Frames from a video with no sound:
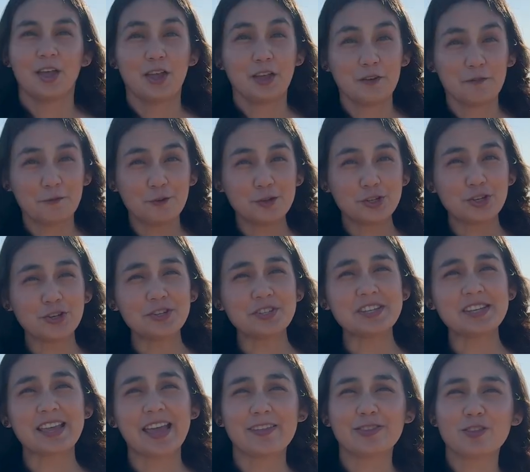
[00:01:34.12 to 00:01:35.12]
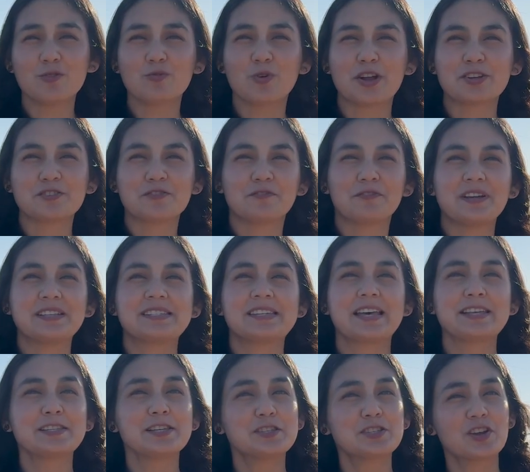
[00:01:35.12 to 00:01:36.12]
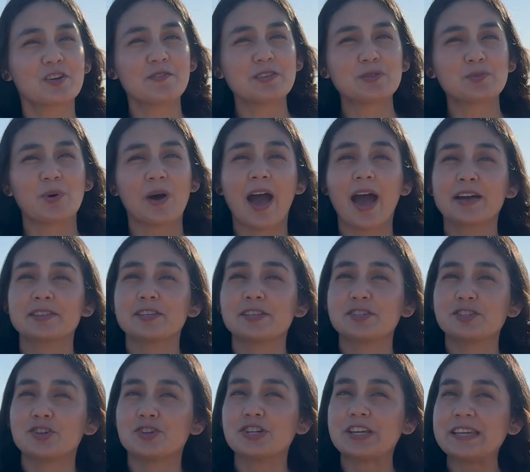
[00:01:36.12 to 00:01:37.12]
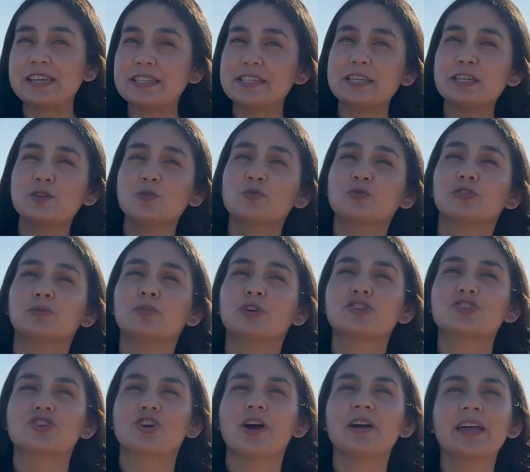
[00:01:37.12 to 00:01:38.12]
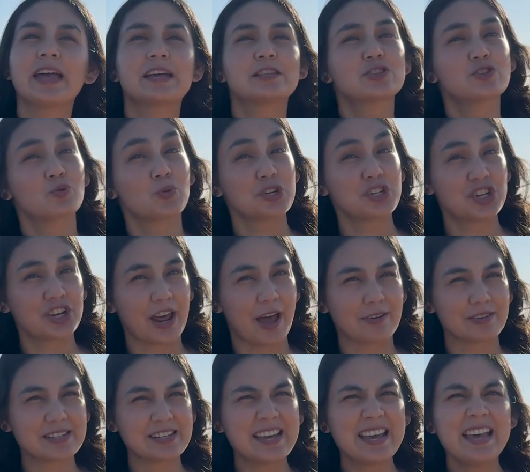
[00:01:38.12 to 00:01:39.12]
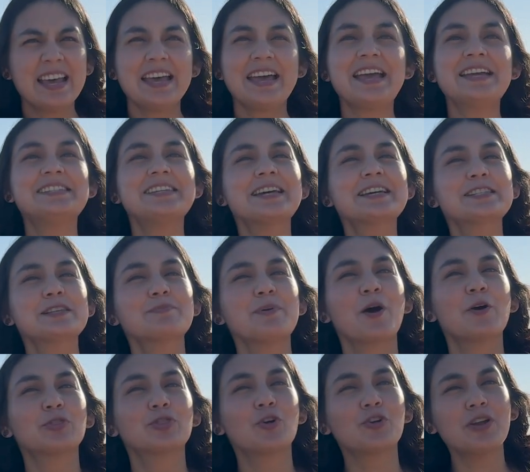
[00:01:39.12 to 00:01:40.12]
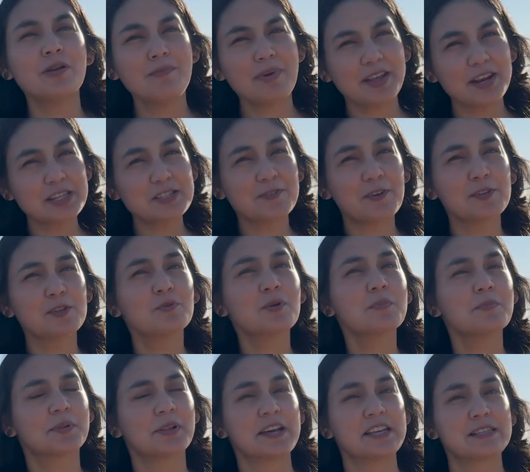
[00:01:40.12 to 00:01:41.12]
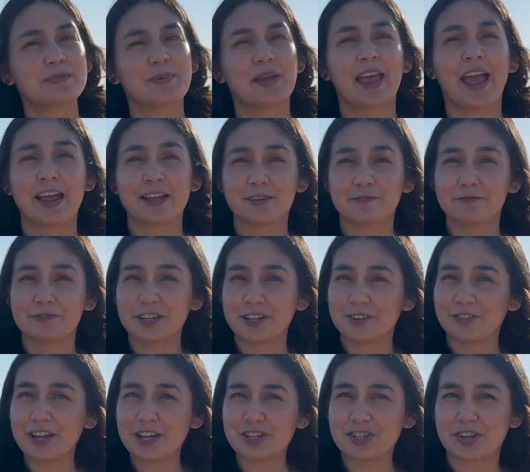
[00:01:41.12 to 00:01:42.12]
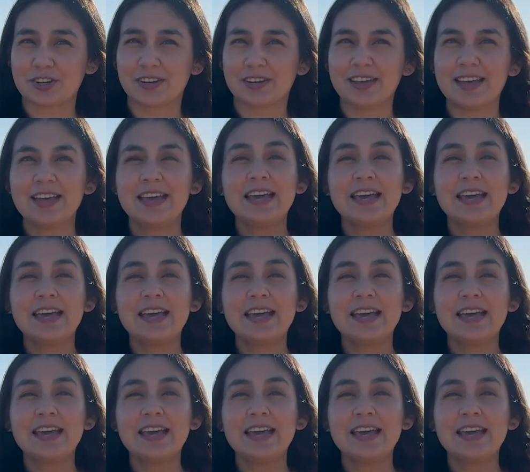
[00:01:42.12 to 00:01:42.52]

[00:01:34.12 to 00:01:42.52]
If you choose to get the retrofit, Tesla service will access your ECU from your trunk and switch it out. It takes about 30 minutes for the replacement and configuration.